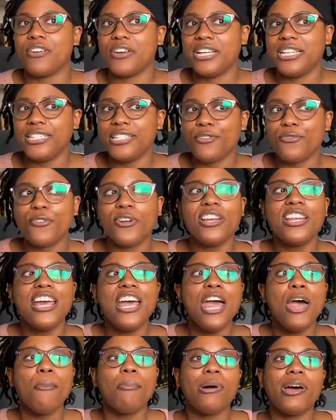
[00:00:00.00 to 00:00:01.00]
different,
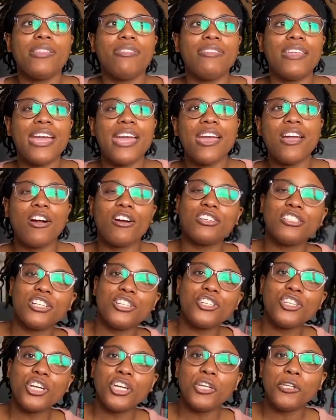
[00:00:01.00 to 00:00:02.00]
but they are
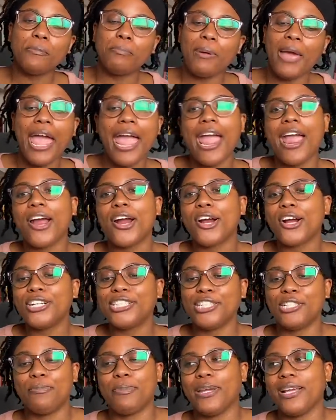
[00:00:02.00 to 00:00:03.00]
such a good pair
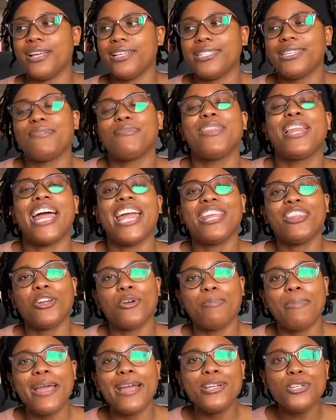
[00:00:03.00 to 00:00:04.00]
just because of like their
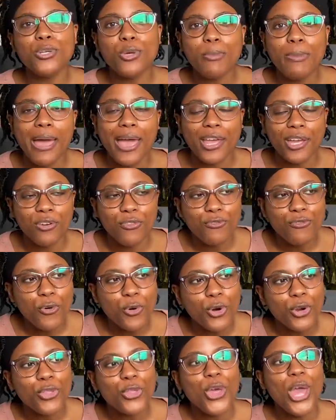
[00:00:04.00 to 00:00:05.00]
banter back and
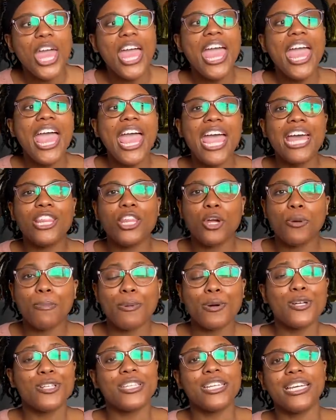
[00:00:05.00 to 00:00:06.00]
forth and their
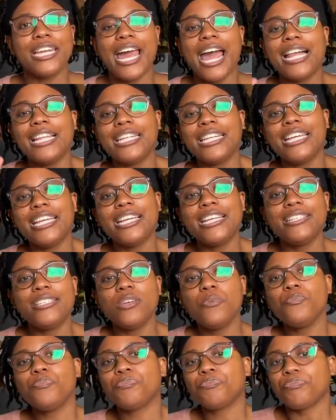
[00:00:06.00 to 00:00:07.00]
personalities.
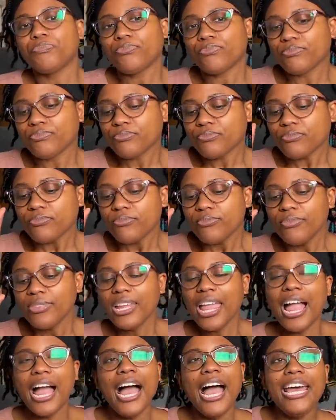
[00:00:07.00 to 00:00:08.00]

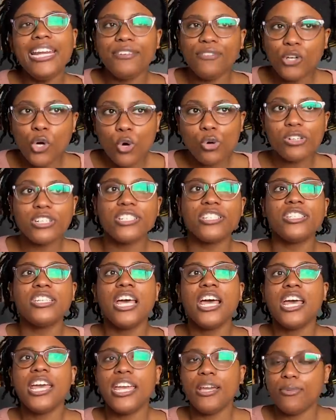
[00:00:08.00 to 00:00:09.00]
And of course,
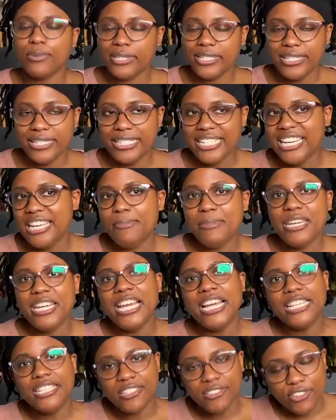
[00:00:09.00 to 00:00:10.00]
it was steamy
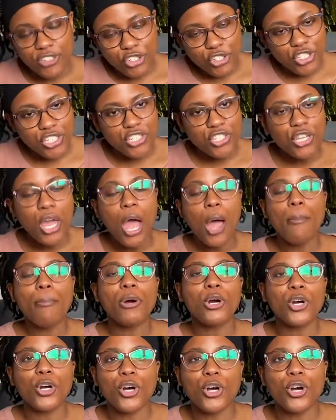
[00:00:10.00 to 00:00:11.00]
and delicious
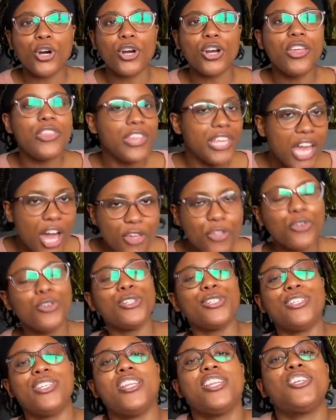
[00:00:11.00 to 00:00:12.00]
per the other
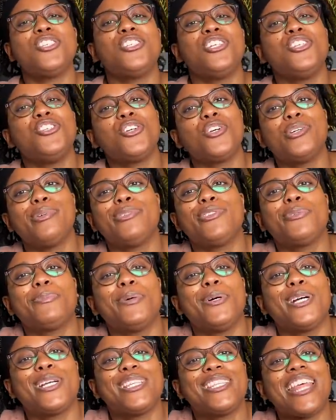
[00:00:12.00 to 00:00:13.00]
Christina C. Jones
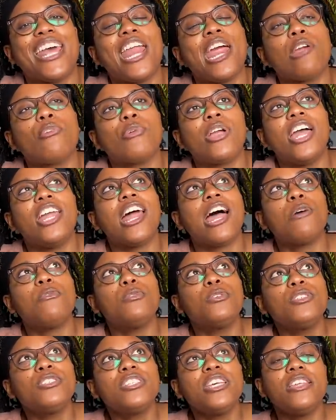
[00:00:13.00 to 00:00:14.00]
book that I read. I
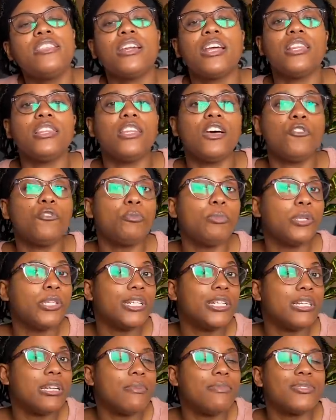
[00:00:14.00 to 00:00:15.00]
will say that I loved
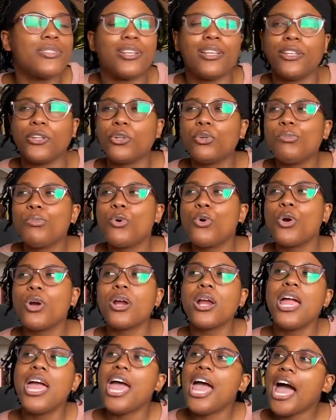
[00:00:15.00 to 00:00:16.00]
Pulling Doubles a little
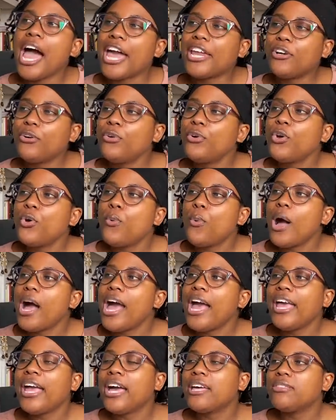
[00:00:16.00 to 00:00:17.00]
more. I don't know
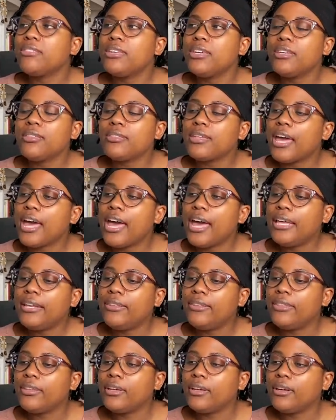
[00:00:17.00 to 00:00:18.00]
why. I think
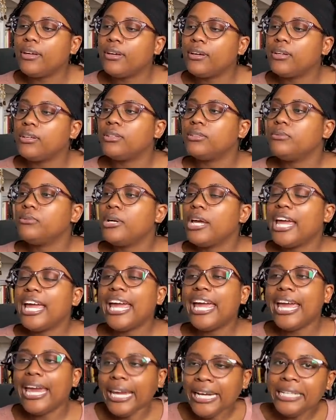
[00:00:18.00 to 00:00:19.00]
that the
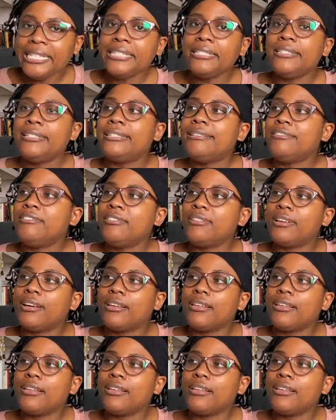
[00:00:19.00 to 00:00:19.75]
angst,